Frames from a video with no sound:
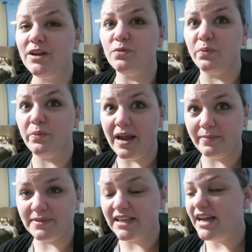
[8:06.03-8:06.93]
it
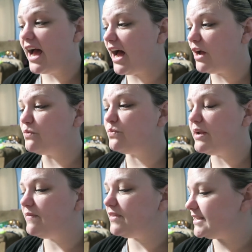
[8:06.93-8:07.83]
ripped. I
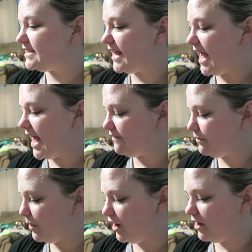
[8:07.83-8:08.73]
ripped this. They have a
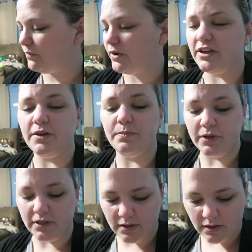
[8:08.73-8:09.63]
part where you
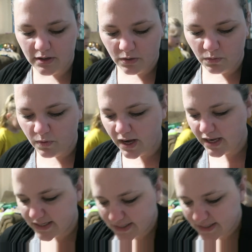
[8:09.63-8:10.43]
put, what